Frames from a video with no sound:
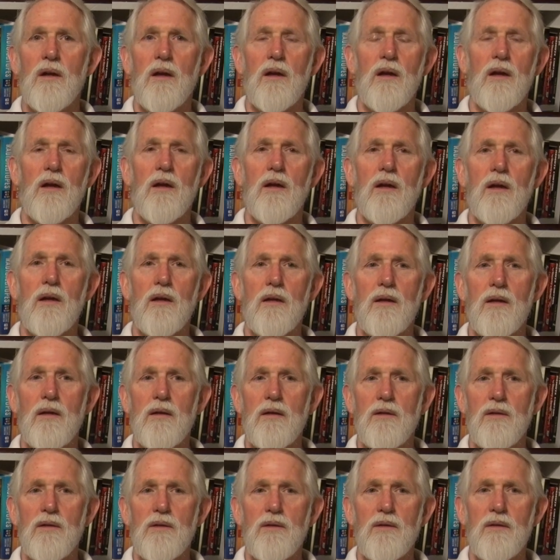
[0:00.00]

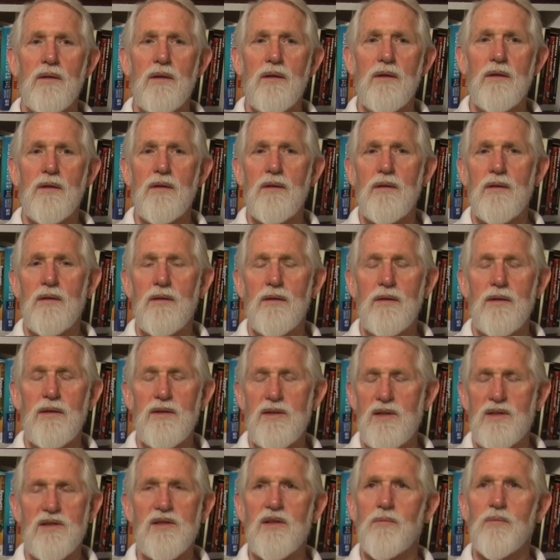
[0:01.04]
It
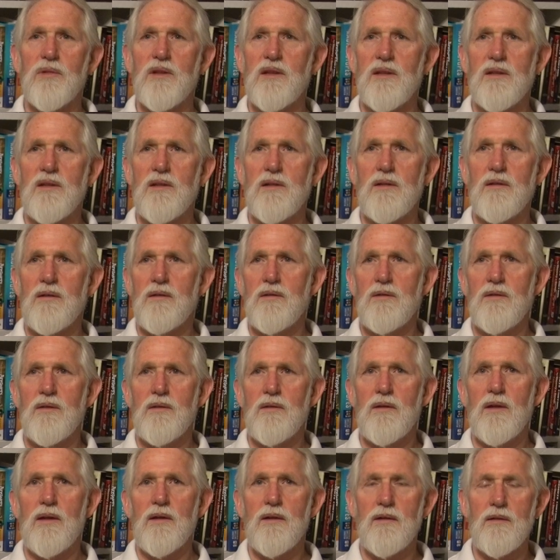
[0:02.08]
just simply
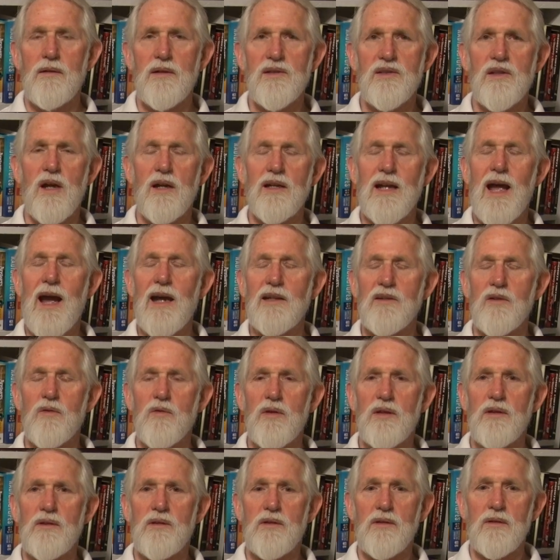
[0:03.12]
is not
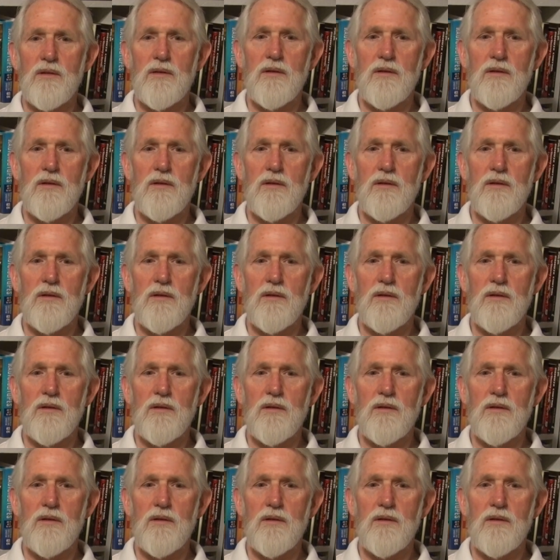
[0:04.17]
adequate